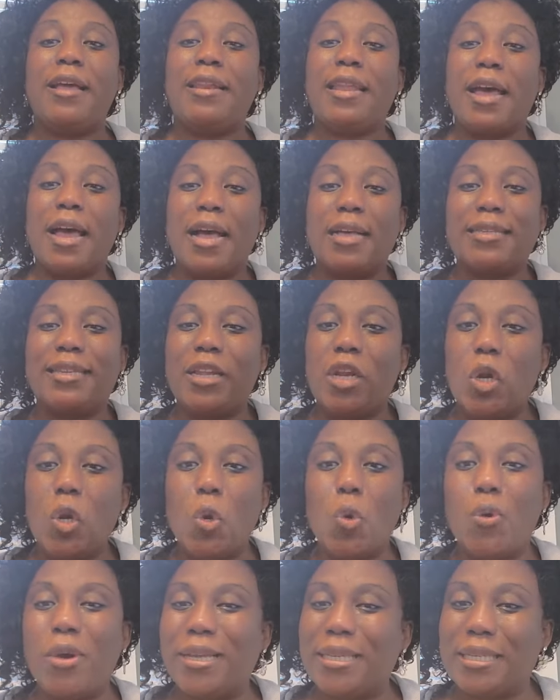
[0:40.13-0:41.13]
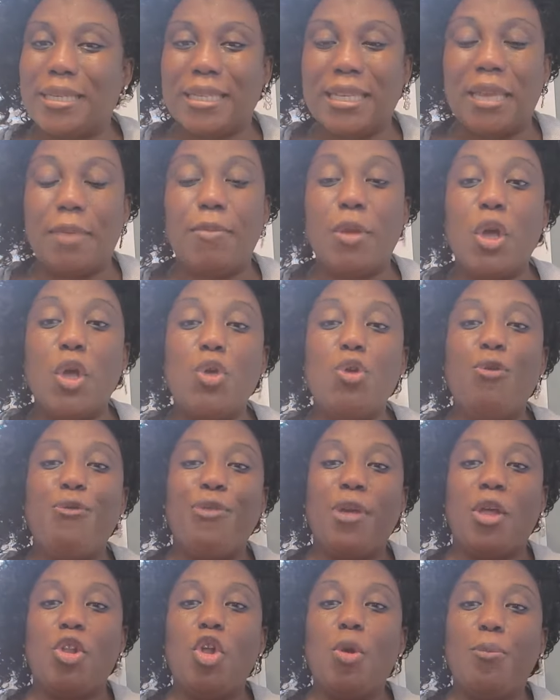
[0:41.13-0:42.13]
that has a low esteem. You
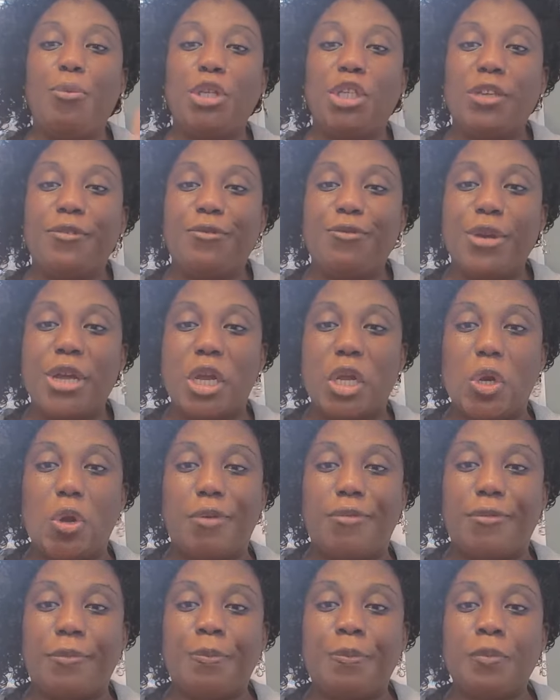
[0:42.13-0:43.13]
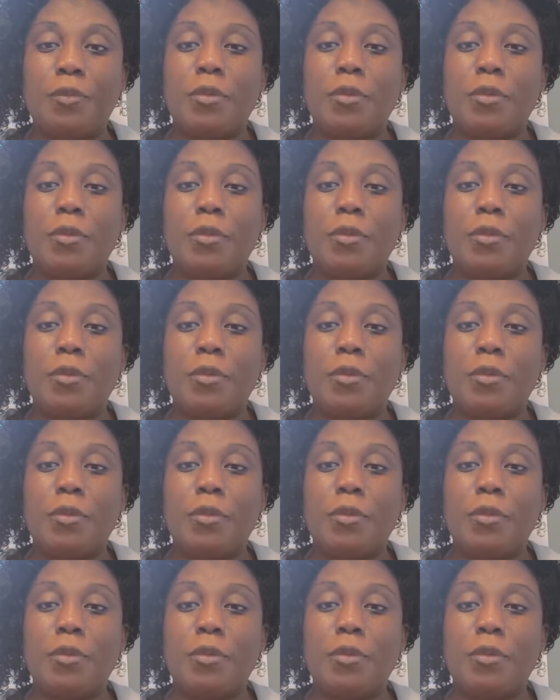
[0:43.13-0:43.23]
feel not beautiful enough.